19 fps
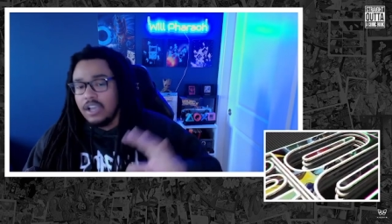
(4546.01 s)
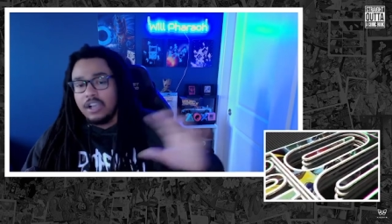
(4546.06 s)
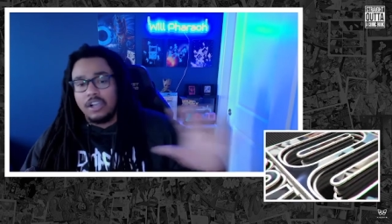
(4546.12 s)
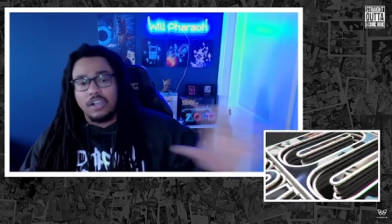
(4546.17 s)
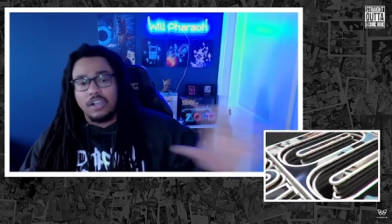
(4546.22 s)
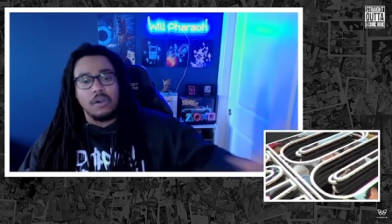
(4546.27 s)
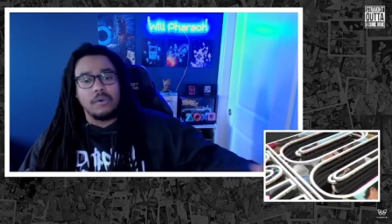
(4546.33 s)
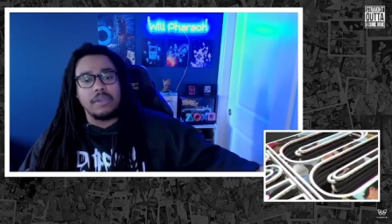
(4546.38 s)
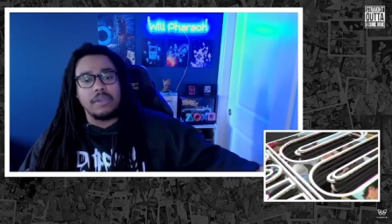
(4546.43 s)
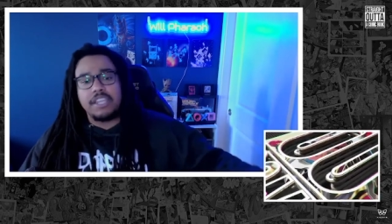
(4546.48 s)

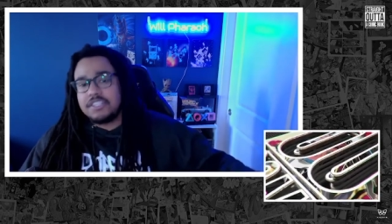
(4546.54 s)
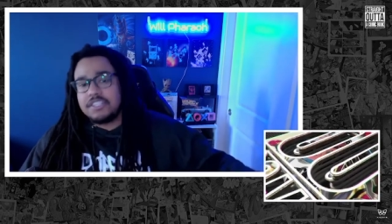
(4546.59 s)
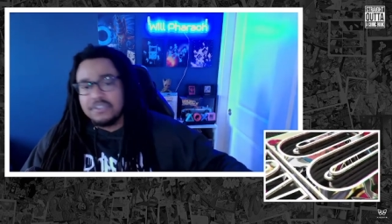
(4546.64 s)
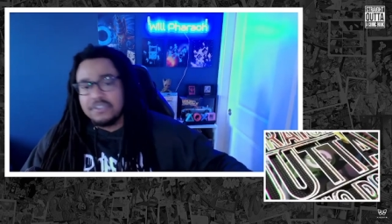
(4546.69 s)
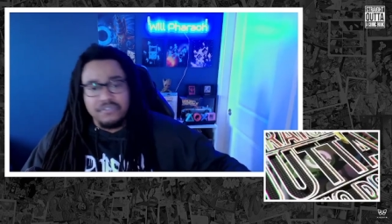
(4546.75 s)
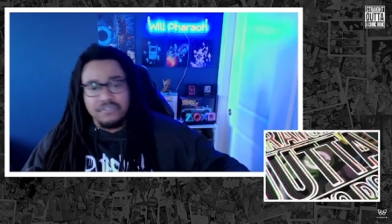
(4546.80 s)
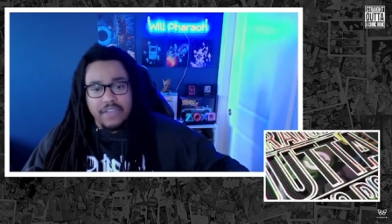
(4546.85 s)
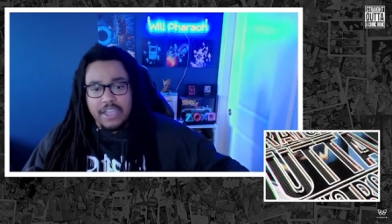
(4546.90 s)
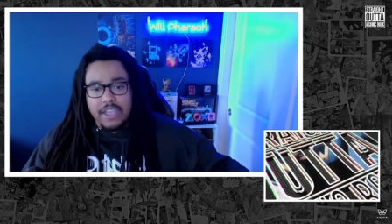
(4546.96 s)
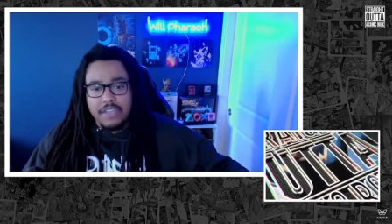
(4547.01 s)
Go eat your
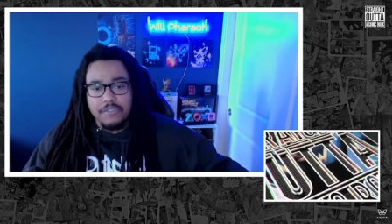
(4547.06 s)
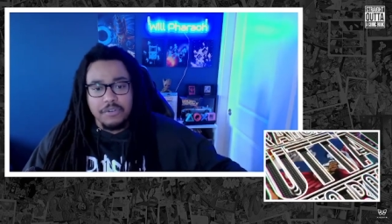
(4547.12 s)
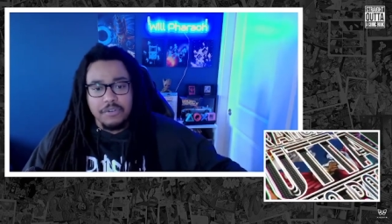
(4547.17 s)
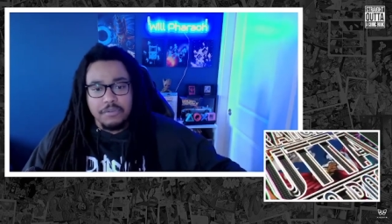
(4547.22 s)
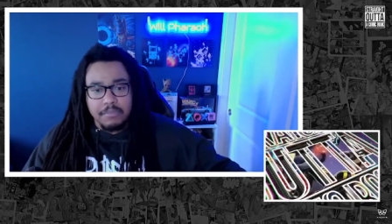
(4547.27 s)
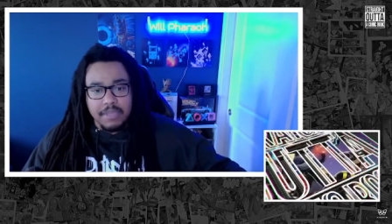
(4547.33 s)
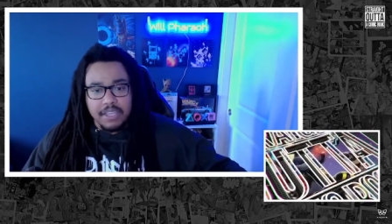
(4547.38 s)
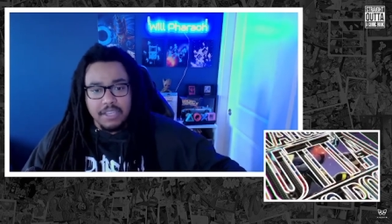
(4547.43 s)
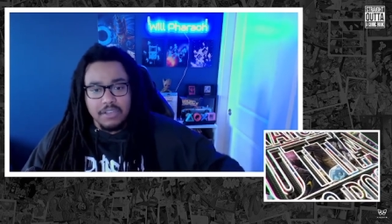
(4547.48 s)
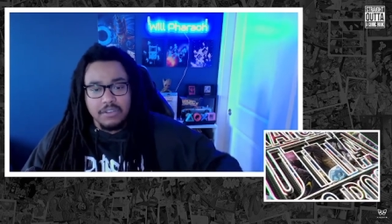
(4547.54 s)
favorite
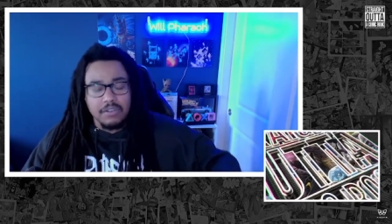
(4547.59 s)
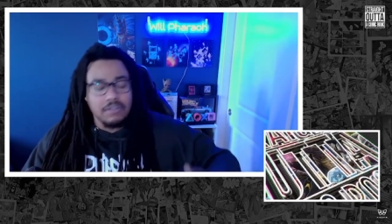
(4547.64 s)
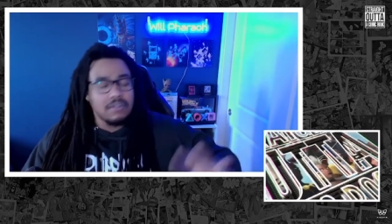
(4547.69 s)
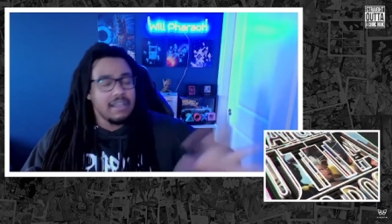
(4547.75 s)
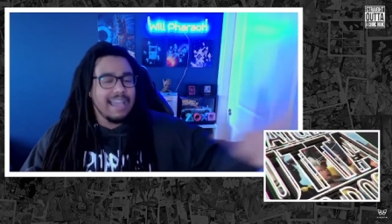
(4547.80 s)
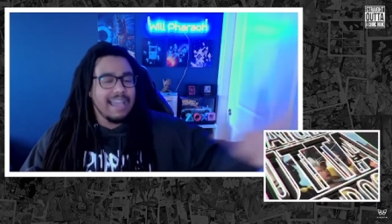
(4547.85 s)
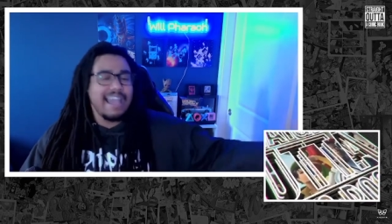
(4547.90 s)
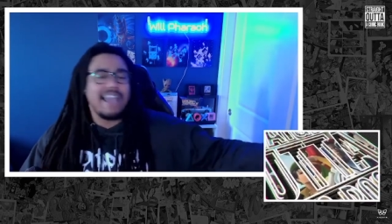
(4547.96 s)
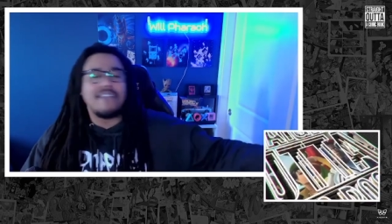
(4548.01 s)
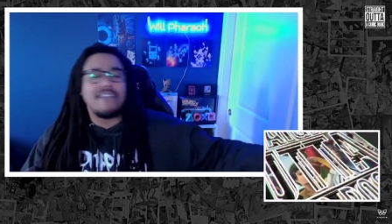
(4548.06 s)
meal,
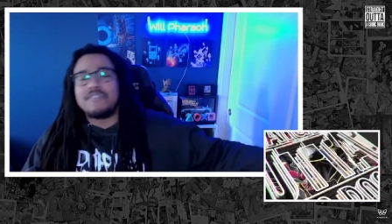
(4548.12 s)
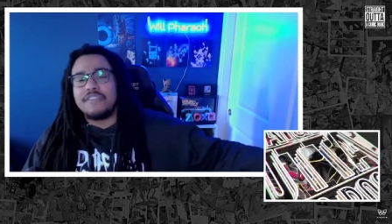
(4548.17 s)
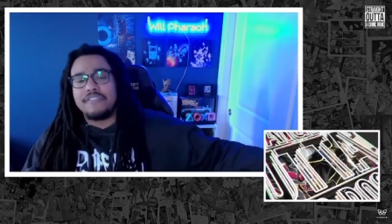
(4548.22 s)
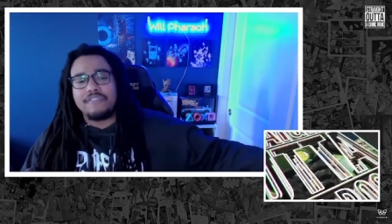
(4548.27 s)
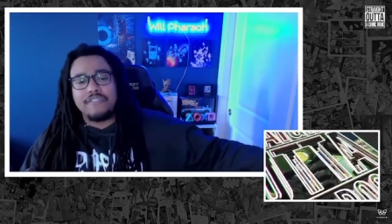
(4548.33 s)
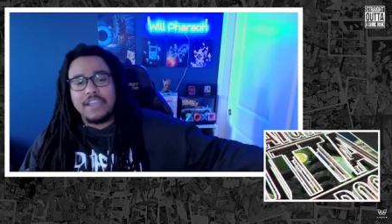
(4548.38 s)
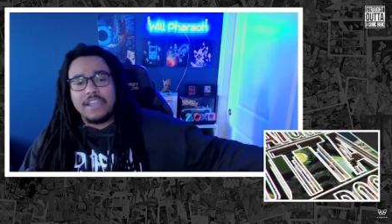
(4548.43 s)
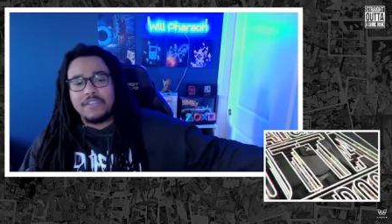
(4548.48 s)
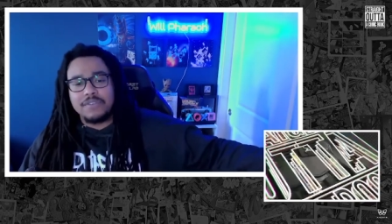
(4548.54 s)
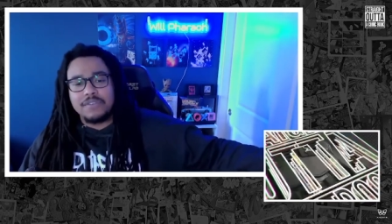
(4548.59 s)
have your
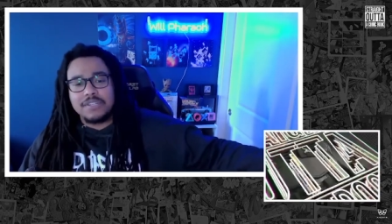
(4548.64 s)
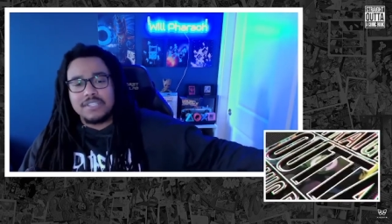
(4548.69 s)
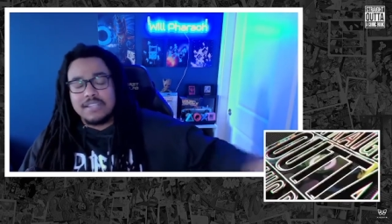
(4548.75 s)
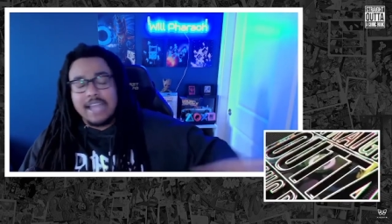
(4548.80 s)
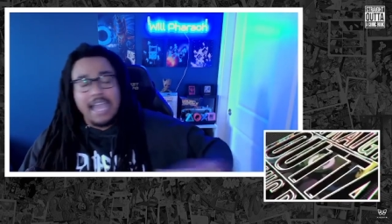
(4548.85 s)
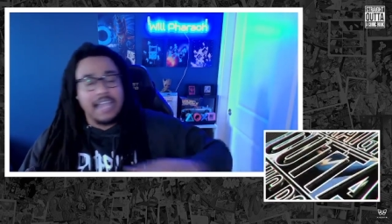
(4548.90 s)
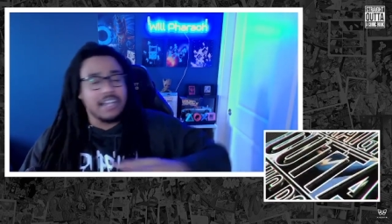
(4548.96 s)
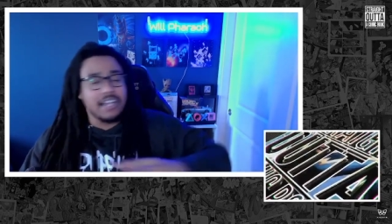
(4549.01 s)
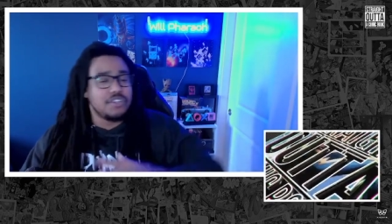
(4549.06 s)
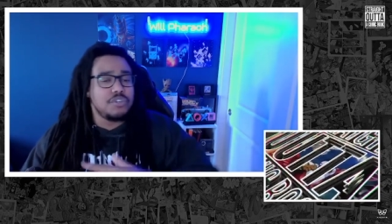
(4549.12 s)
favorite
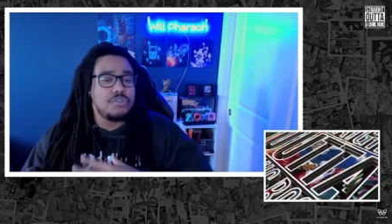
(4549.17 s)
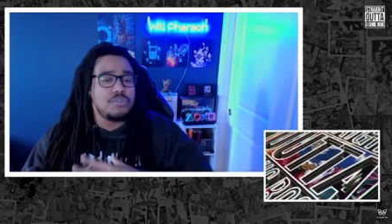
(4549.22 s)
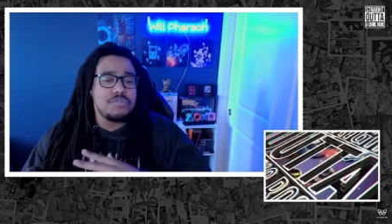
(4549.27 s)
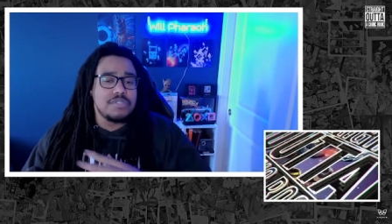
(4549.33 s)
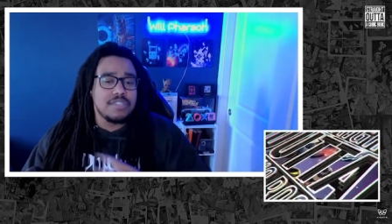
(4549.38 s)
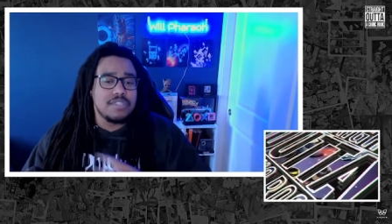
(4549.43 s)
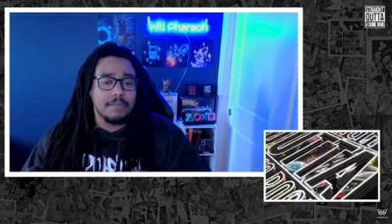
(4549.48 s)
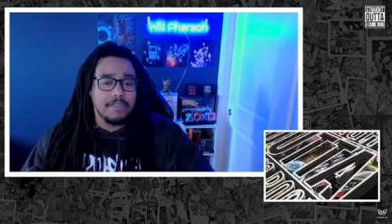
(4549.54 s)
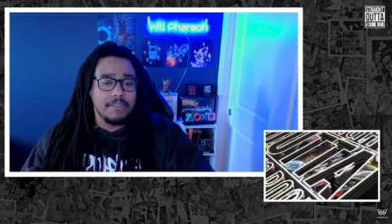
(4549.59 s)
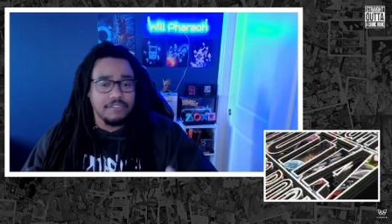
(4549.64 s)
snack, do
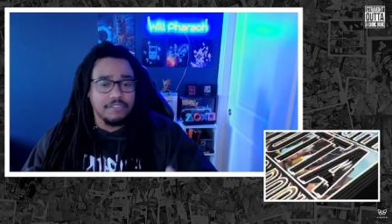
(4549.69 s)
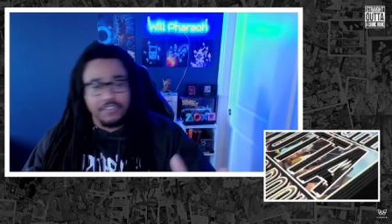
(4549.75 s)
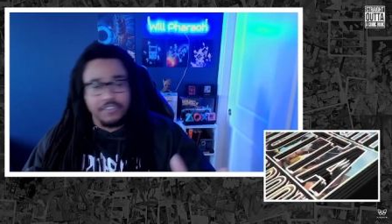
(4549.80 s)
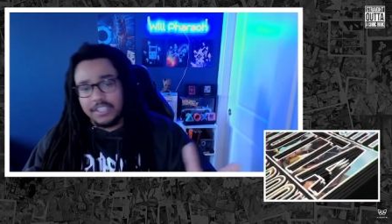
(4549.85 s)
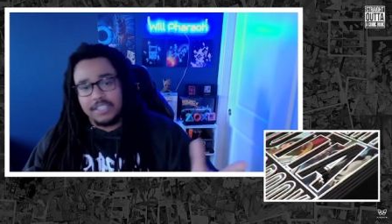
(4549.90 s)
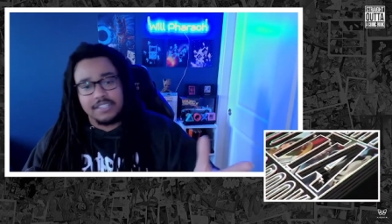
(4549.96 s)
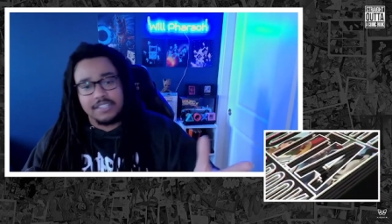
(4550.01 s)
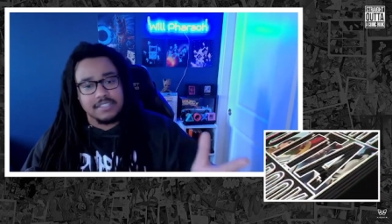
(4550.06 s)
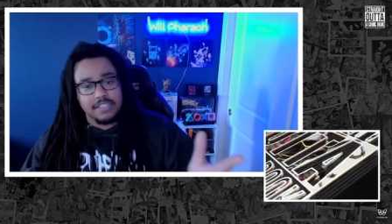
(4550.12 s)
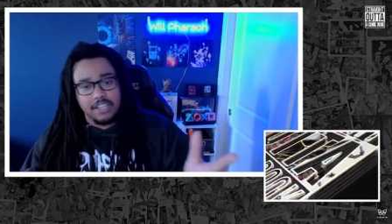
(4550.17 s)
something for
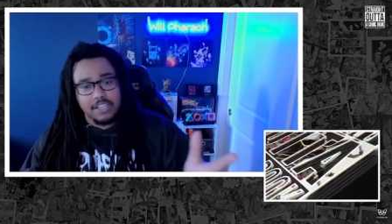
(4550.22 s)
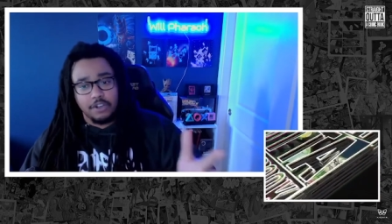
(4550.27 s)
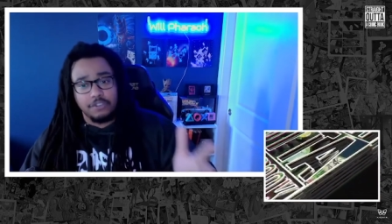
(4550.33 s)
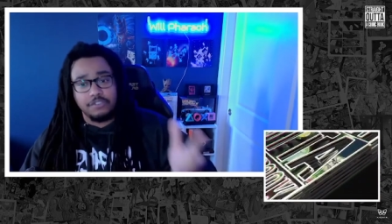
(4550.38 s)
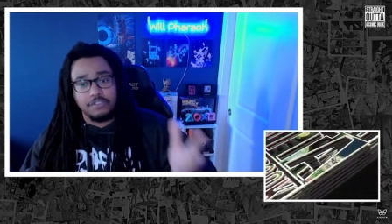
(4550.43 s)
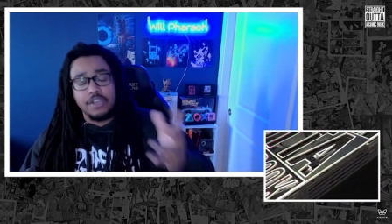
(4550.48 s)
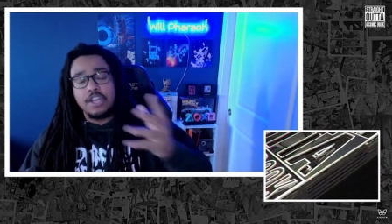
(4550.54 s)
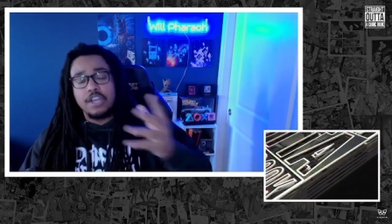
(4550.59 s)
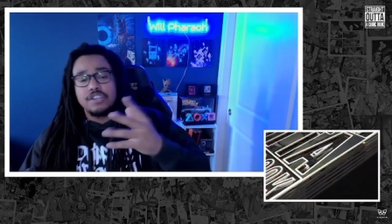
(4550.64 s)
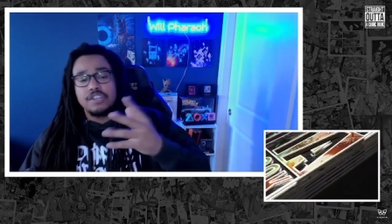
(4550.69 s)
yourself
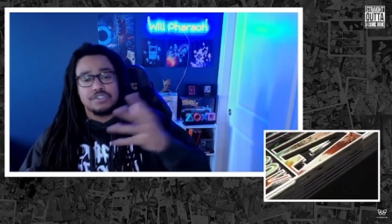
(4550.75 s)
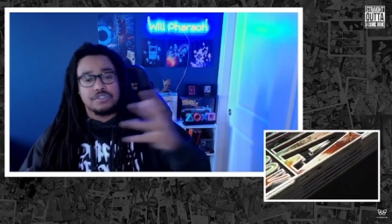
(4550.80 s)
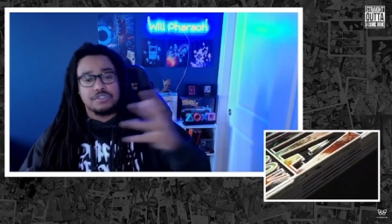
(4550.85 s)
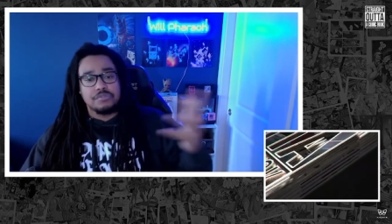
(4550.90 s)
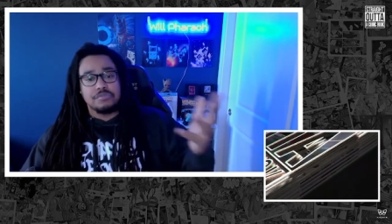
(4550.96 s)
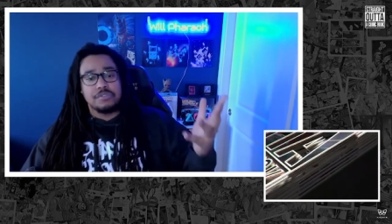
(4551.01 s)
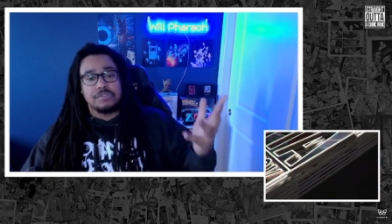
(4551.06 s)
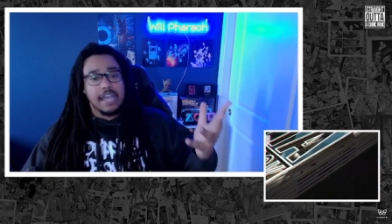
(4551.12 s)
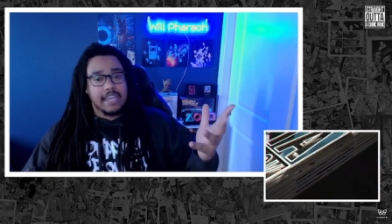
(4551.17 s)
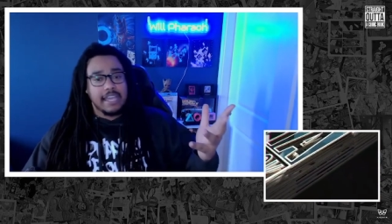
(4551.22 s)

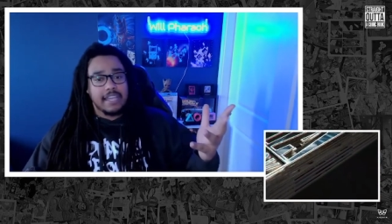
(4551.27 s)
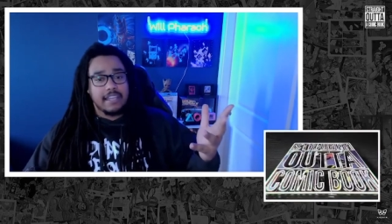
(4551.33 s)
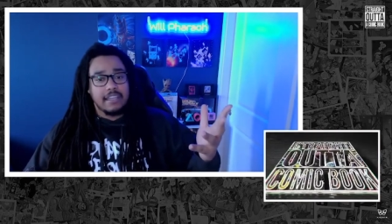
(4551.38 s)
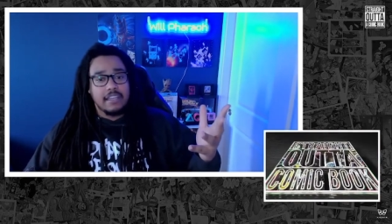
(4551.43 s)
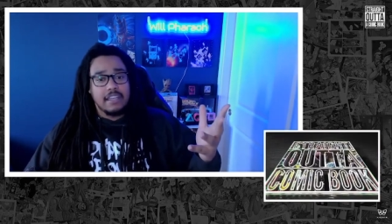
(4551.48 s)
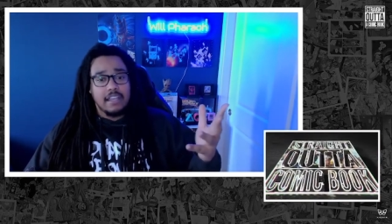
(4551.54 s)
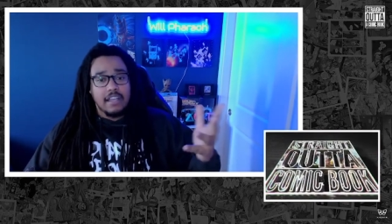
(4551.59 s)
today.